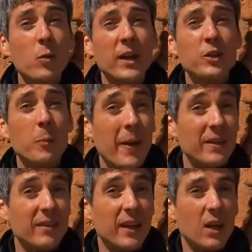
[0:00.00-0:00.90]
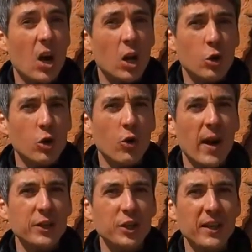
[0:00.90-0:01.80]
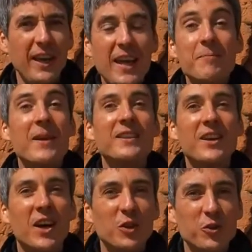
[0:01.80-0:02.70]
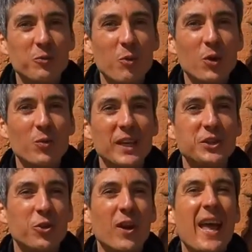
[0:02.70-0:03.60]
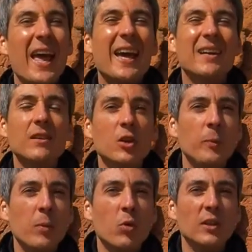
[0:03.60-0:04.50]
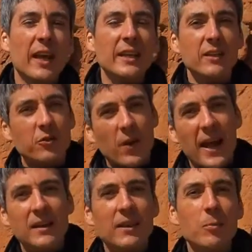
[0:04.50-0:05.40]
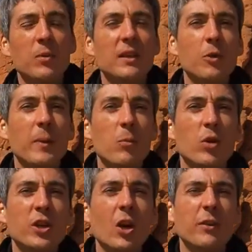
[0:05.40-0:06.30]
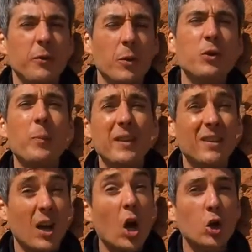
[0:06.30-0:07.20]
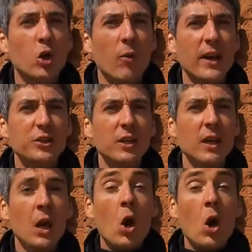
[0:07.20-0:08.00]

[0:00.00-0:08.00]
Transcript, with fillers: want to do basic color correction, make the colors more rich or add a little bit more lightness or add a little bit more darkness, you want to do basic color correction,